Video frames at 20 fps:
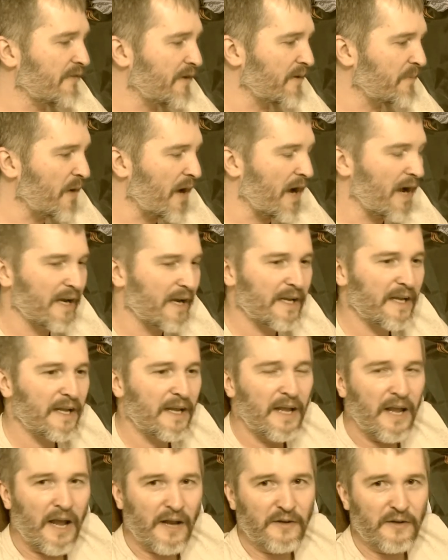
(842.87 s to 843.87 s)
everybody.
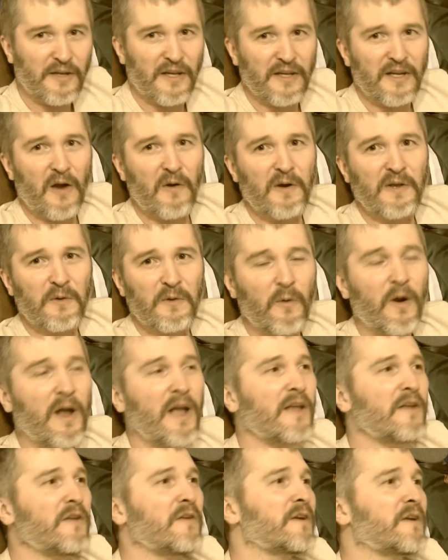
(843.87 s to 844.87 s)
And you could go either
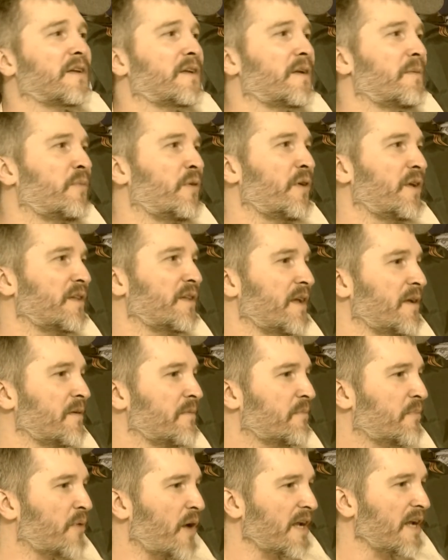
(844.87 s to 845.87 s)
way. You could completely
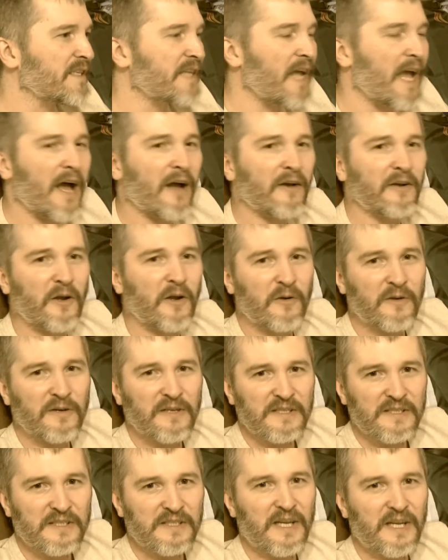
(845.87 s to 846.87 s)
break down, go
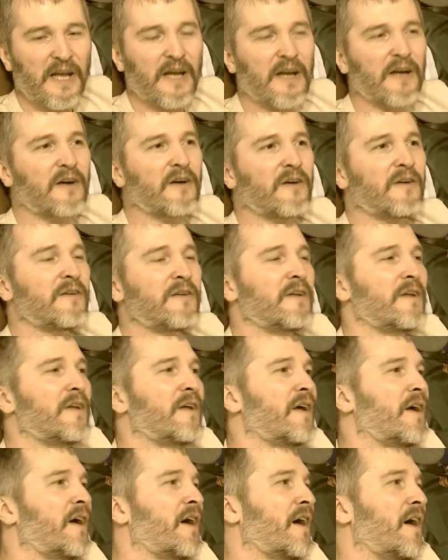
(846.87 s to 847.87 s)
into a shell.
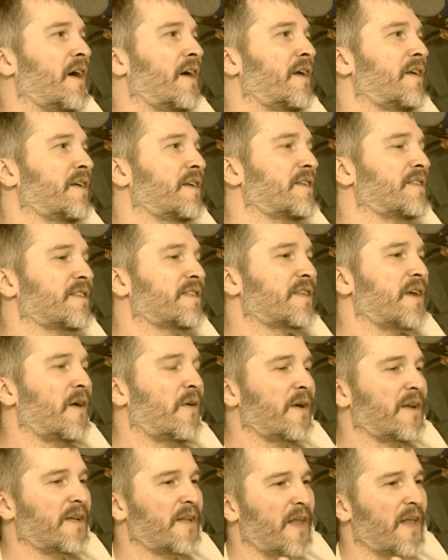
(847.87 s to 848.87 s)
Uh, you could just
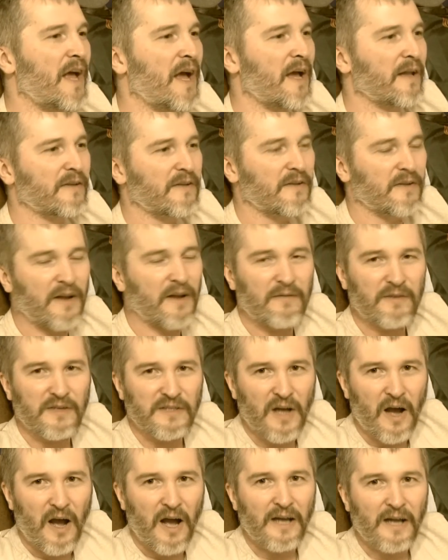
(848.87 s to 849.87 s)
go into that. You never
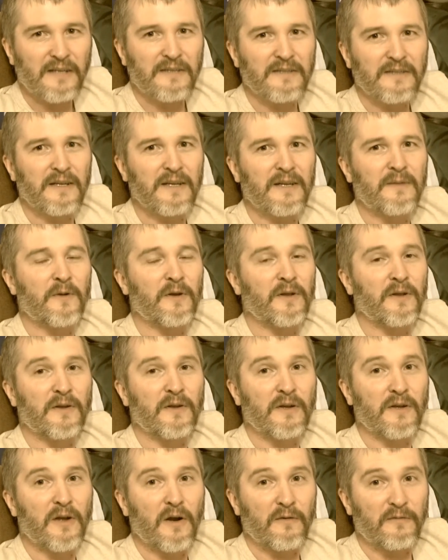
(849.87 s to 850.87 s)
talk to anybody. You
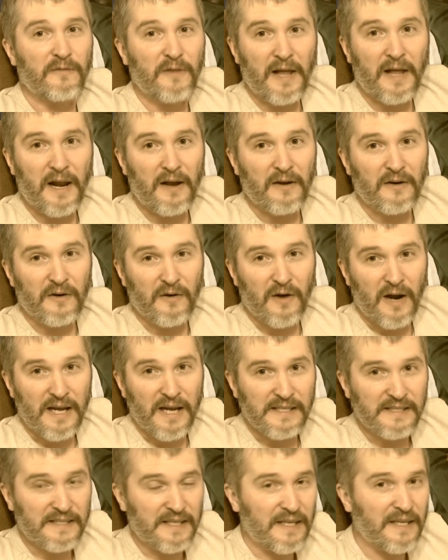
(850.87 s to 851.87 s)
could go flat out
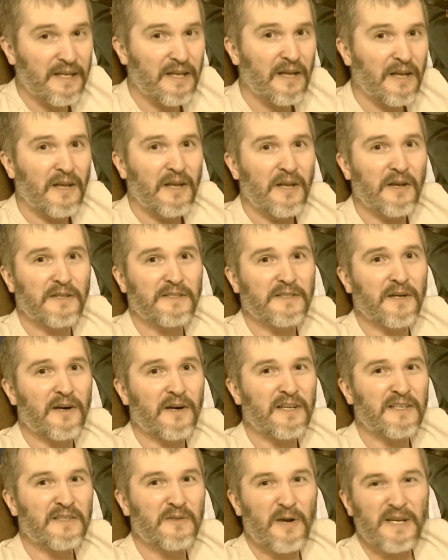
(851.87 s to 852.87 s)
crazy. You could
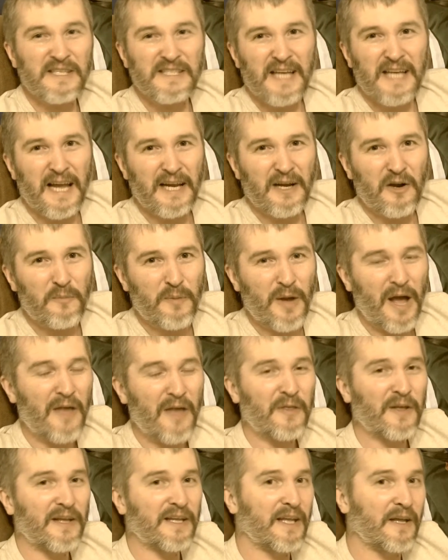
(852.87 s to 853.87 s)
turn into a
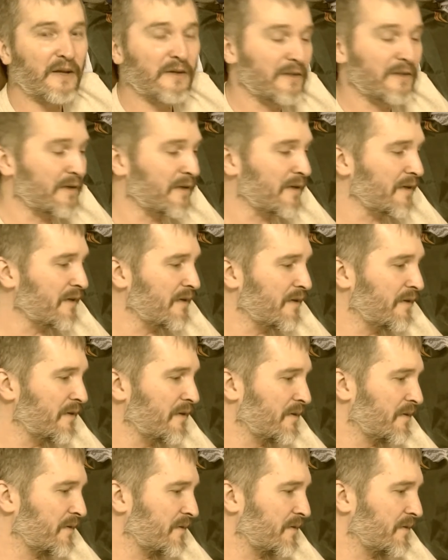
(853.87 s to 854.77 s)
psychopathic killer.